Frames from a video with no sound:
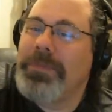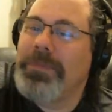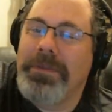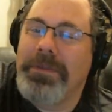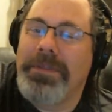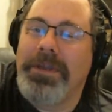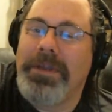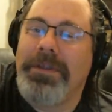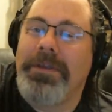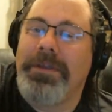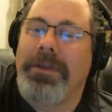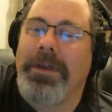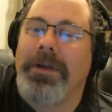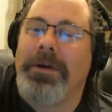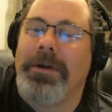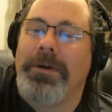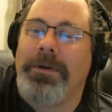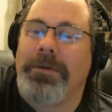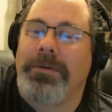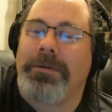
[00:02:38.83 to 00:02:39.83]
There you
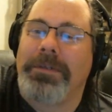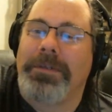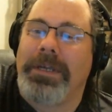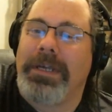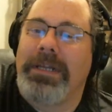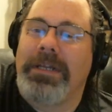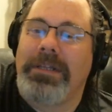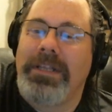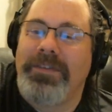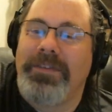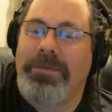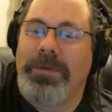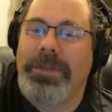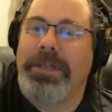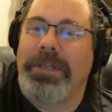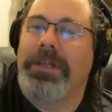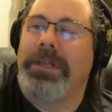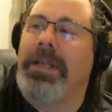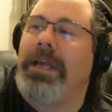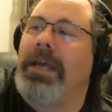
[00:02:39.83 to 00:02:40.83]
go. You got to live with
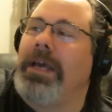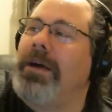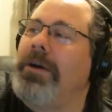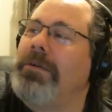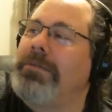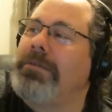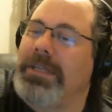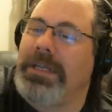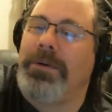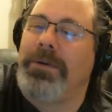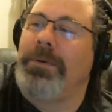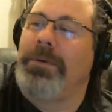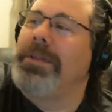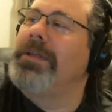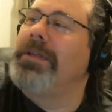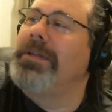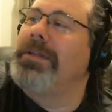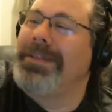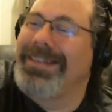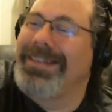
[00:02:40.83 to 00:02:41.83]
it now. Deal with it.